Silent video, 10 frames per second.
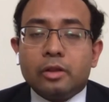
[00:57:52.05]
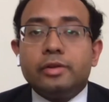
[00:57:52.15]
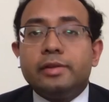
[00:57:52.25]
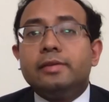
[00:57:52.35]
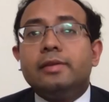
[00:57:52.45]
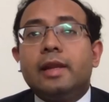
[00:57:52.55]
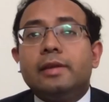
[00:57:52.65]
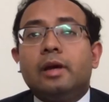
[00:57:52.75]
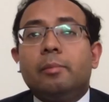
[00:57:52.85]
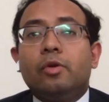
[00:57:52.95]
Now this is an
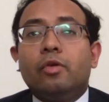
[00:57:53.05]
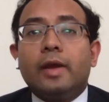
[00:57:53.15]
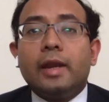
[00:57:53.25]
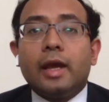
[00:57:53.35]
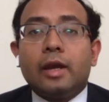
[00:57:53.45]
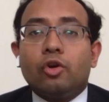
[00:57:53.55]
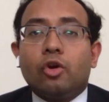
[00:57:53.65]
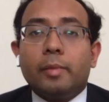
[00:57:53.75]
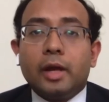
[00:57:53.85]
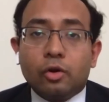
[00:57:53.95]
example of an
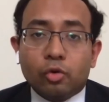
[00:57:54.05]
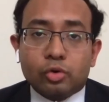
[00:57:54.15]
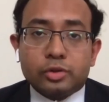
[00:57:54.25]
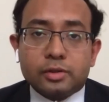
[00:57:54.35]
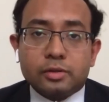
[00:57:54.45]
economic growth.